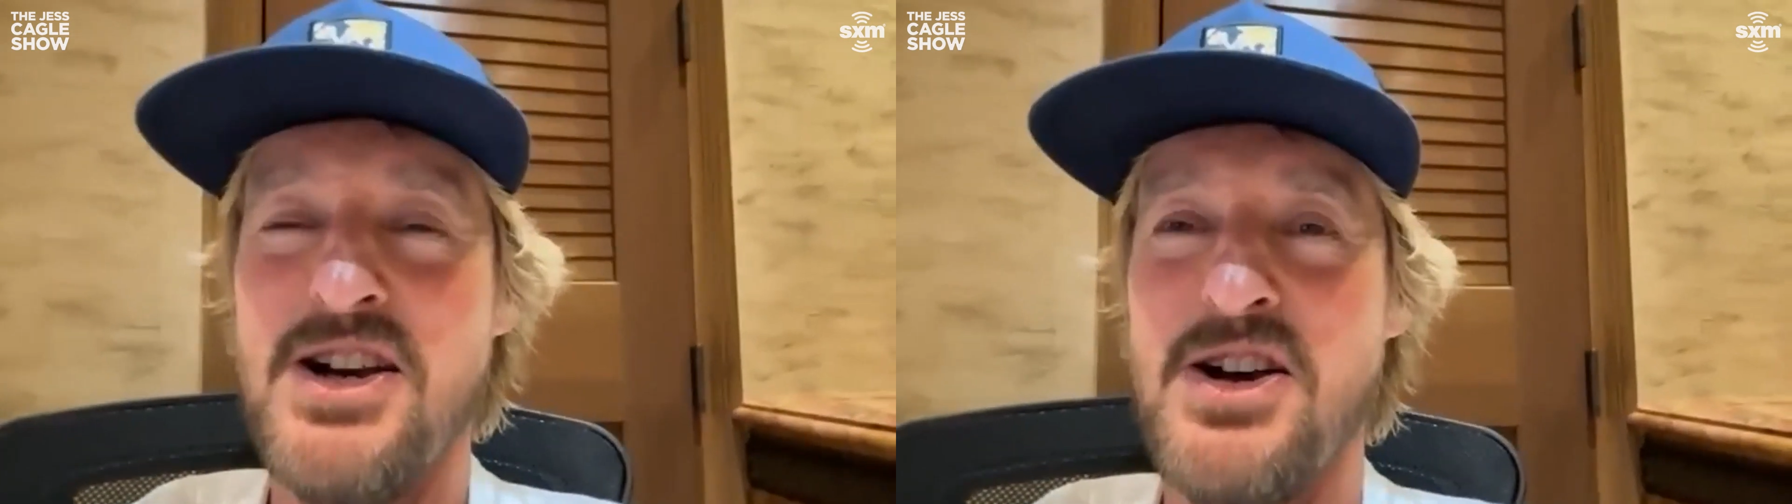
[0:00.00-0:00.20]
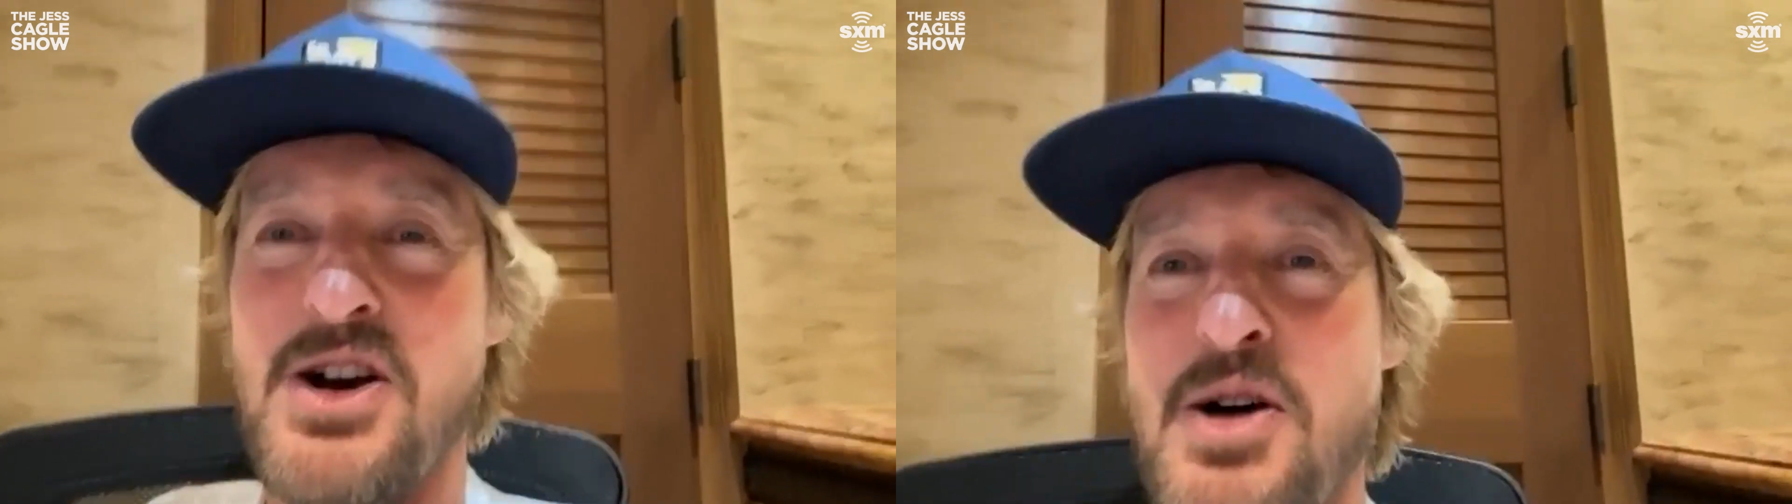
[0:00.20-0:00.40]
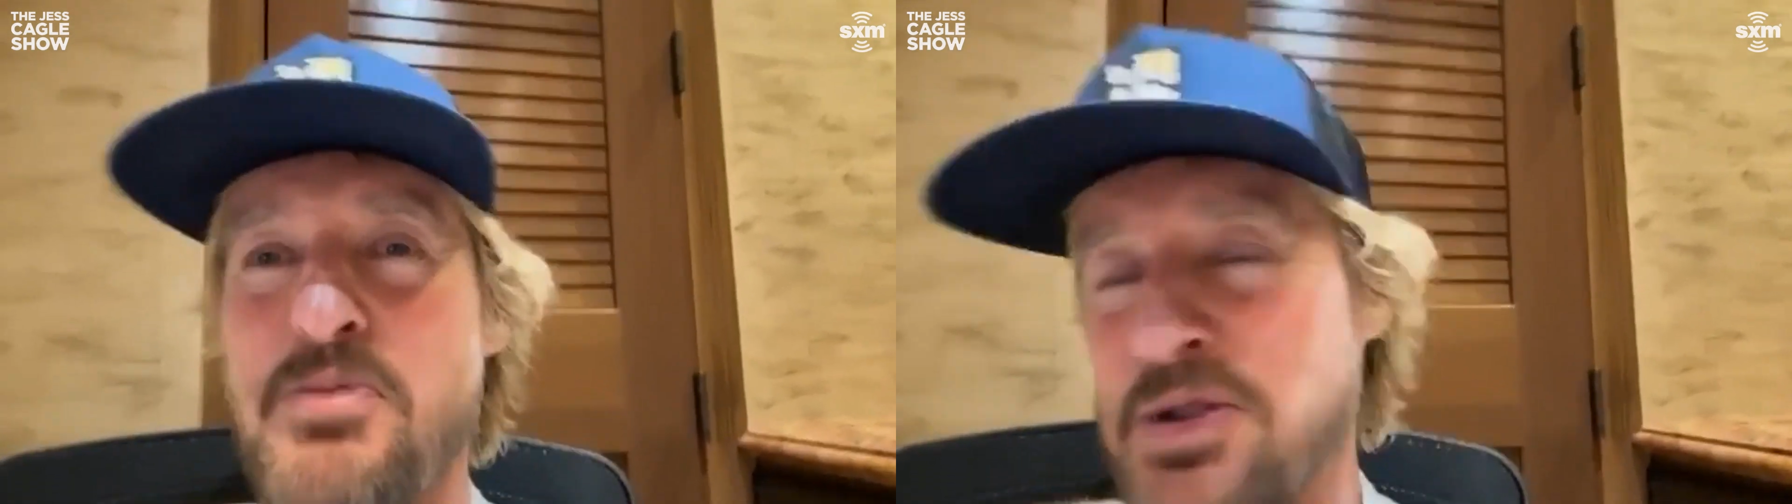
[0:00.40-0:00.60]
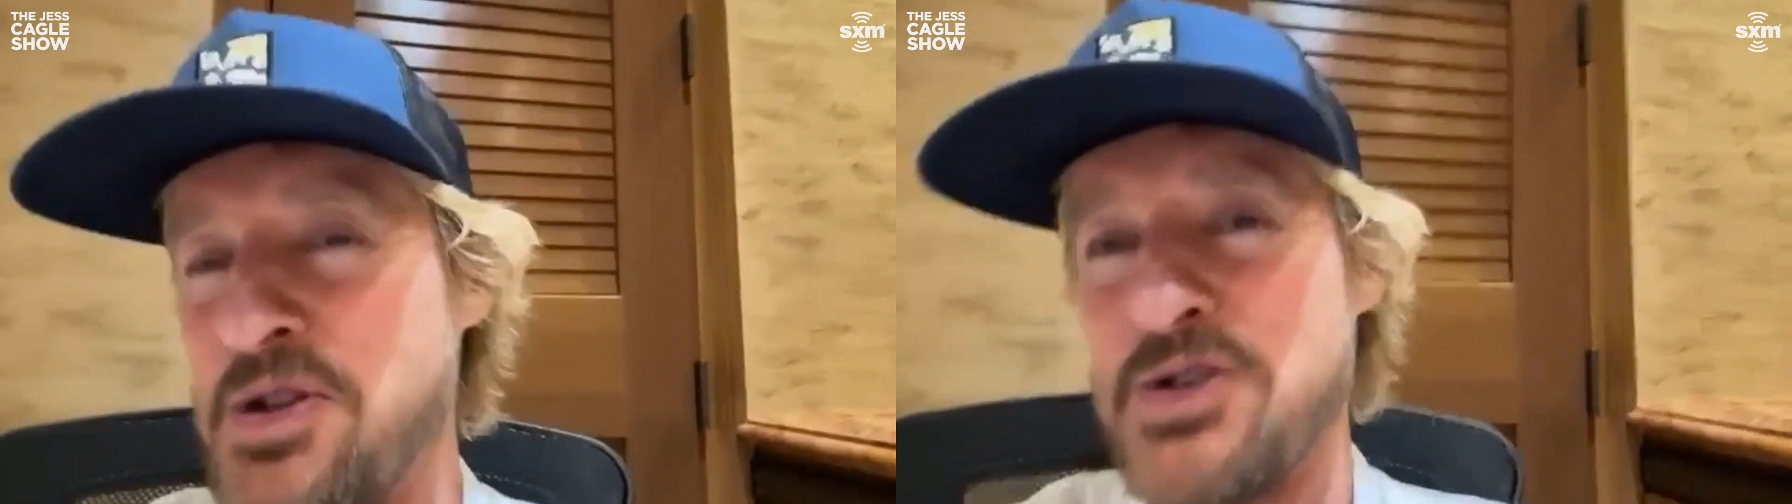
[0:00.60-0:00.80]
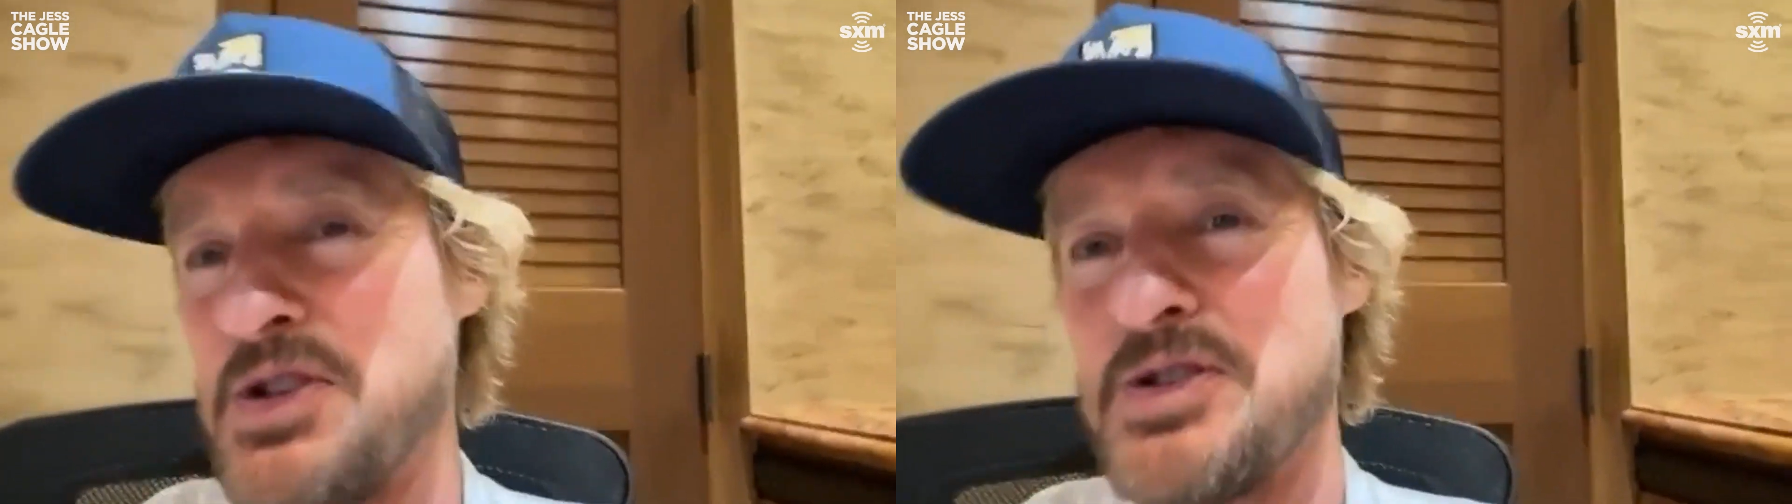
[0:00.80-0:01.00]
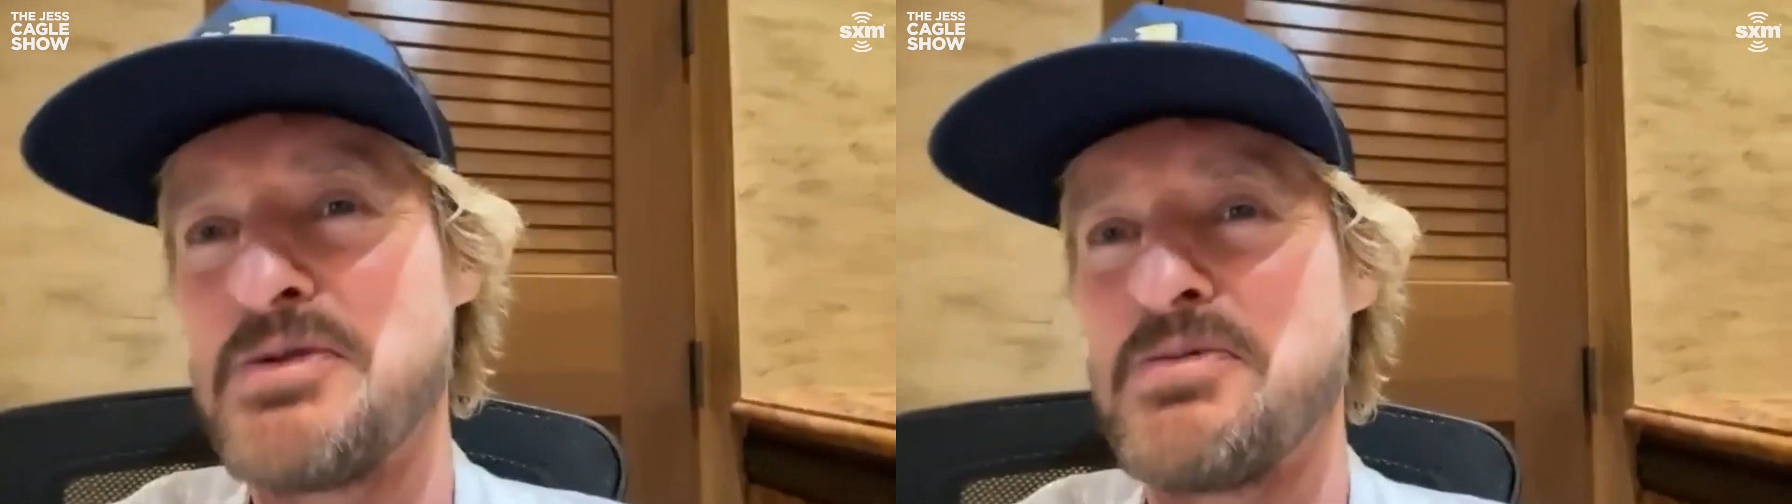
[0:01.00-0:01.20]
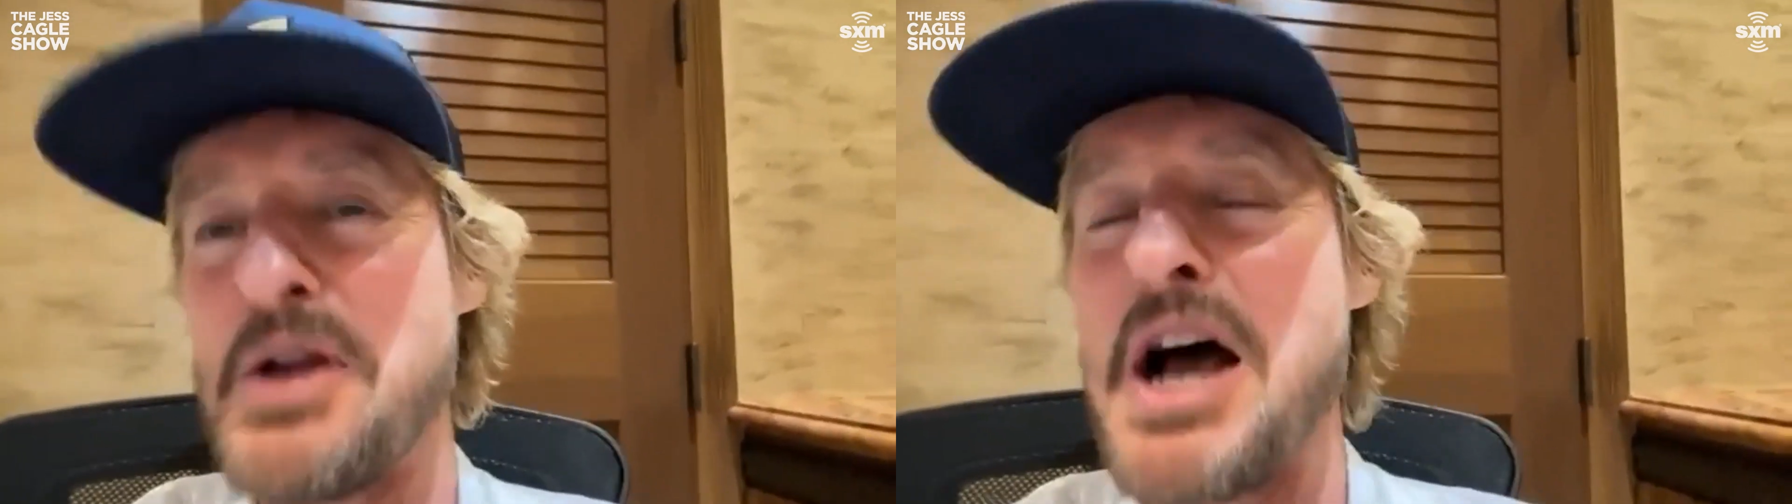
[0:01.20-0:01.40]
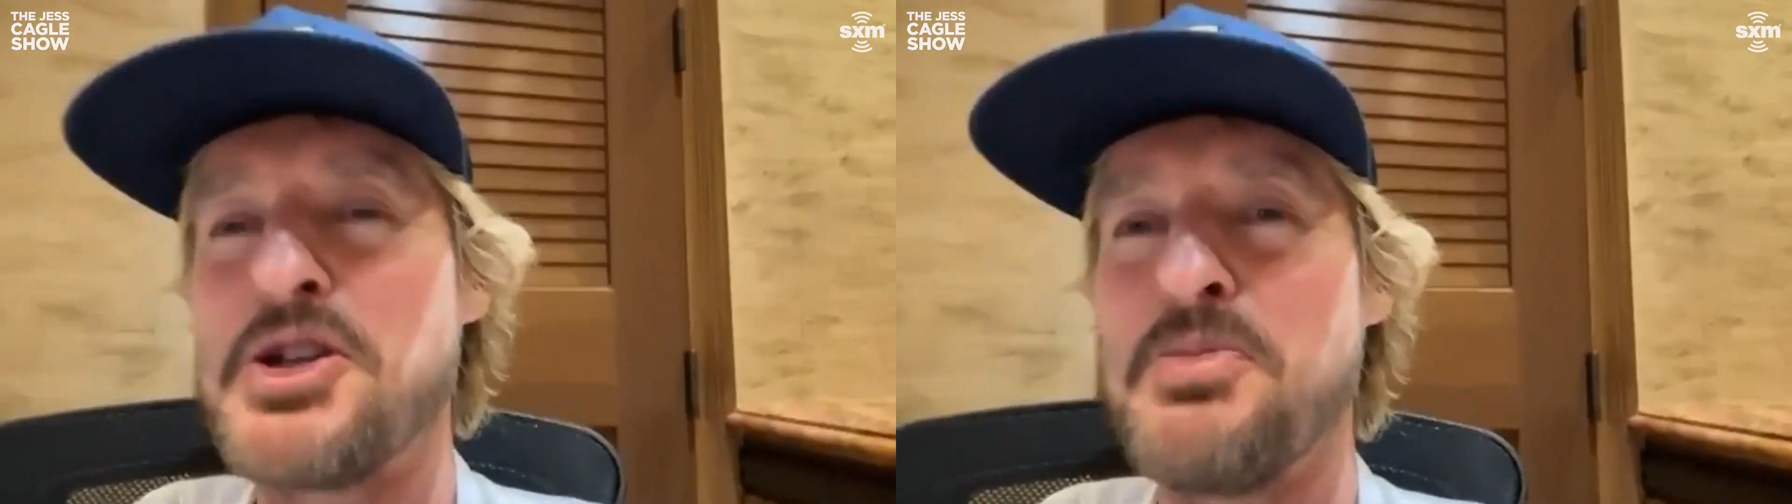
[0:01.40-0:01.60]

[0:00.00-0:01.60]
Uh, but this is not